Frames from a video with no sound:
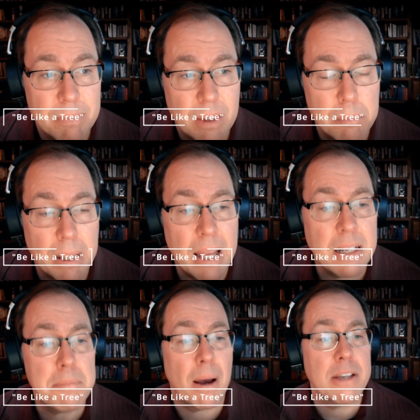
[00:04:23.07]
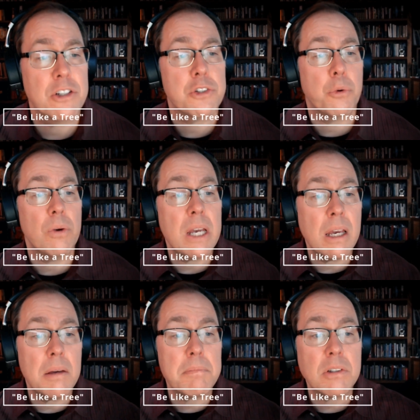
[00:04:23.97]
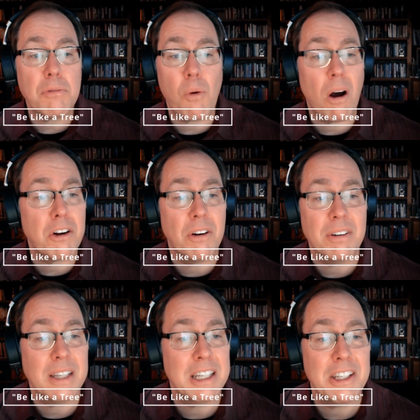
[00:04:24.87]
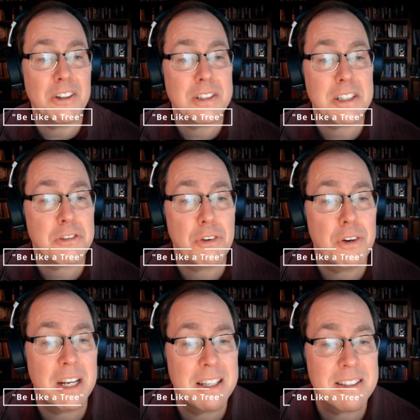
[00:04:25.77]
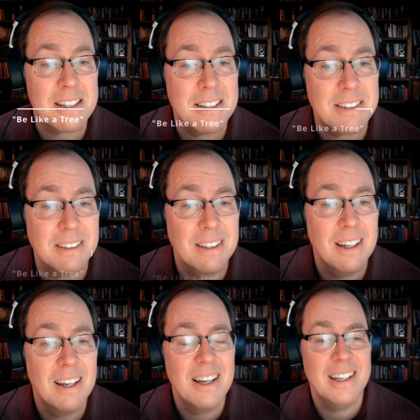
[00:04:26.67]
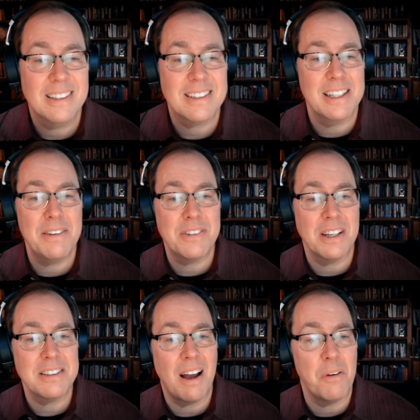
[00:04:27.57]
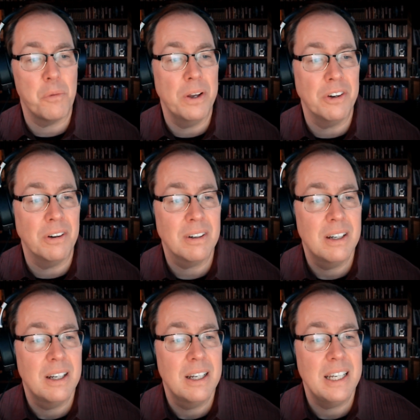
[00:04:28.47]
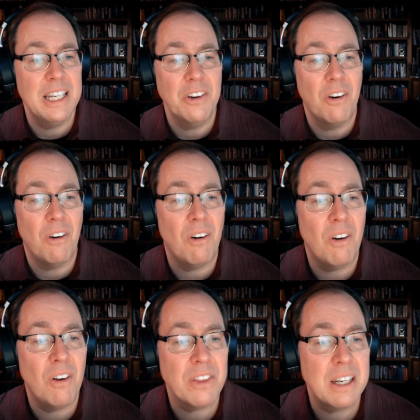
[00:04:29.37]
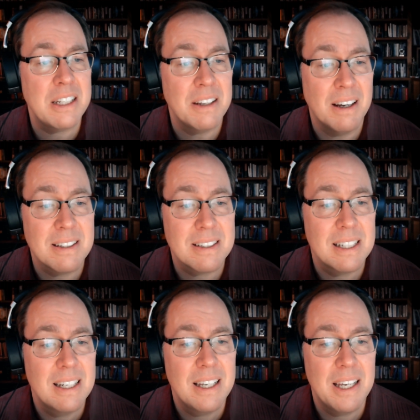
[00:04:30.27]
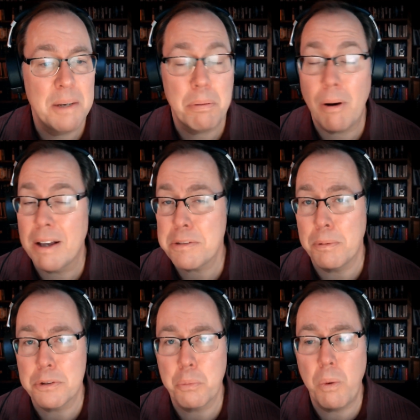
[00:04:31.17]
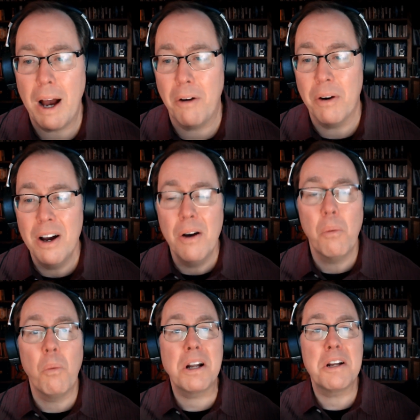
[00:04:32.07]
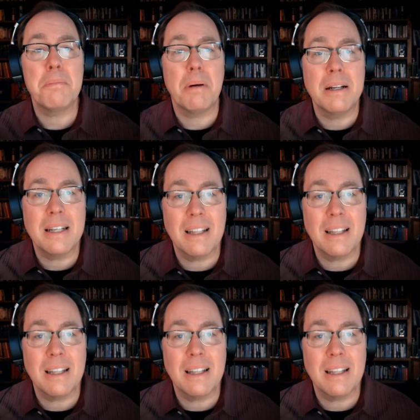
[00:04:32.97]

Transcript: planted by streams of water that yields its fruit in its season, its leaf does not wither. In all that he does, he prospers. Wow, what an abundant